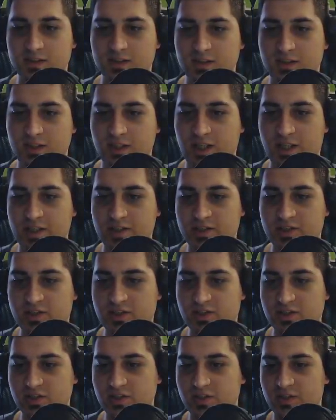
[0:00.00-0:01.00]

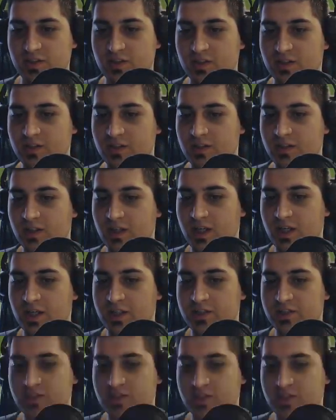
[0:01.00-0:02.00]
Nice,
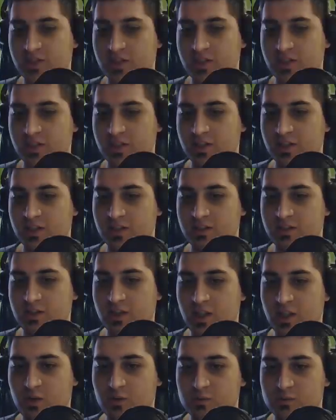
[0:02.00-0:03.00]
nice.
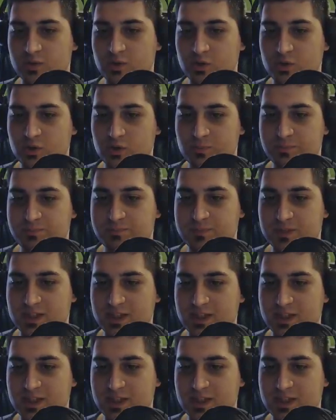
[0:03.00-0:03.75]
No, oh, get